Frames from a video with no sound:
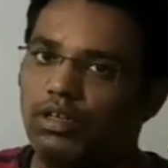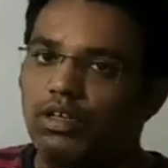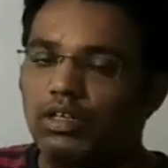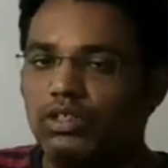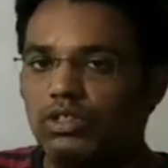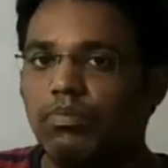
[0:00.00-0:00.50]

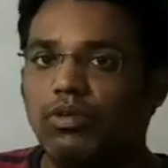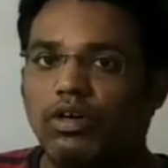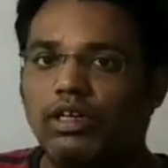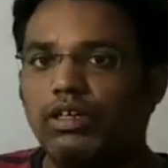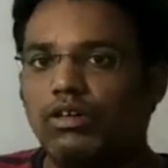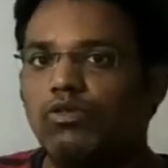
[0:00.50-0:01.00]
So product
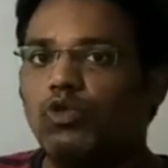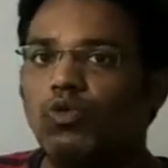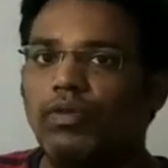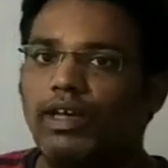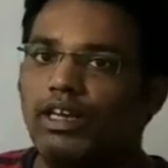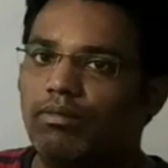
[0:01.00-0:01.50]
of two
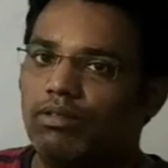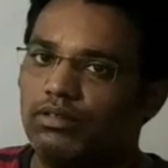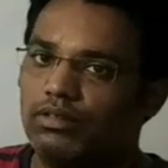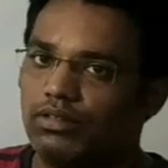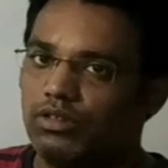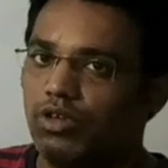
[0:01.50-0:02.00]
variables.
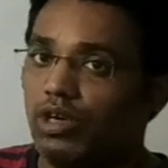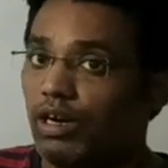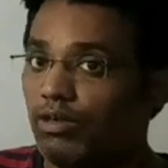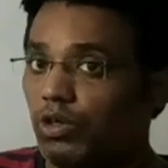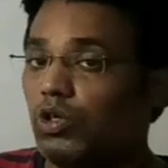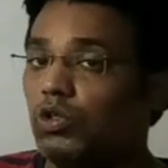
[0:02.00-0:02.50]
So we have to
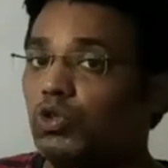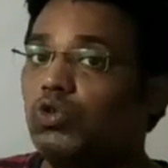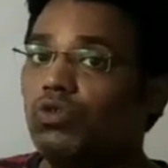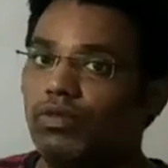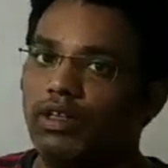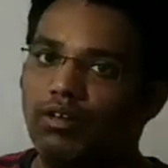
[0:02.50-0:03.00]
use uv
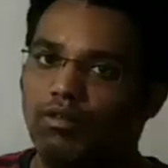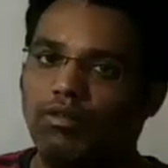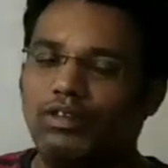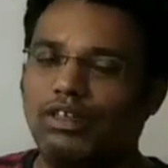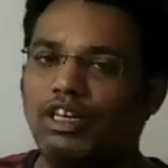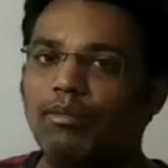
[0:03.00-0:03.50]
rule.
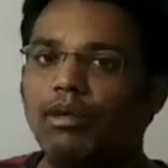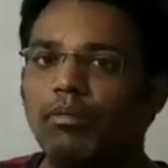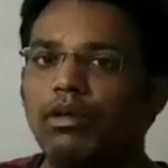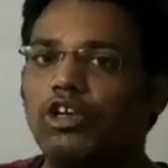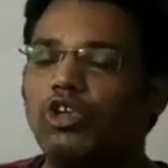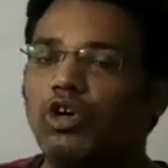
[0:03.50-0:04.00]
Remember,
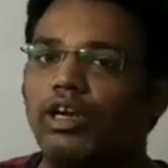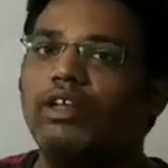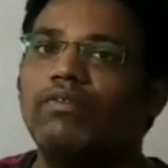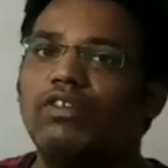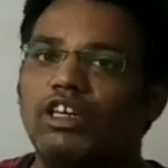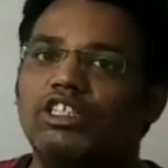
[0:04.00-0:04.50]
you are
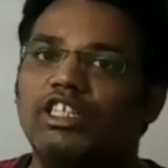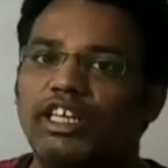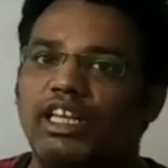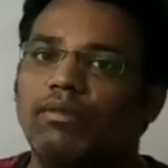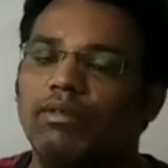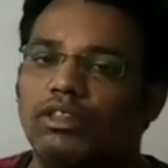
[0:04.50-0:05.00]
differentiating
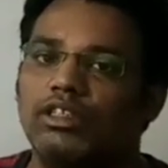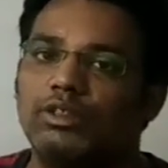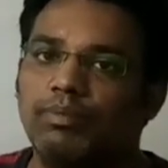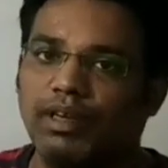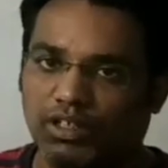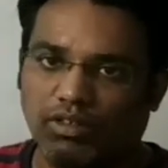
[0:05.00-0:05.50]
with respect
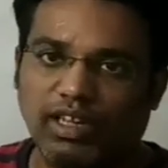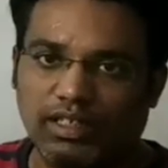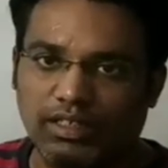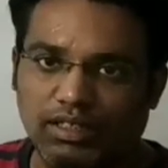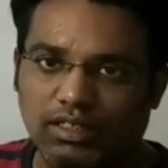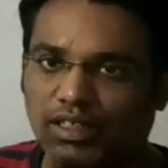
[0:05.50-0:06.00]
to
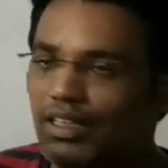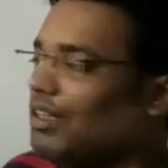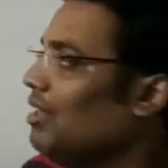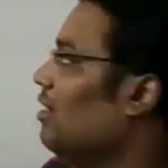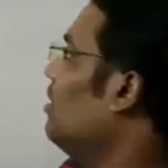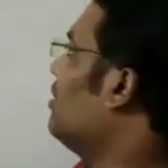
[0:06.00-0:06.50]
x.
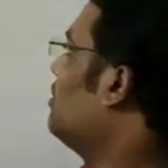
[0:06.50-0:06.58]
So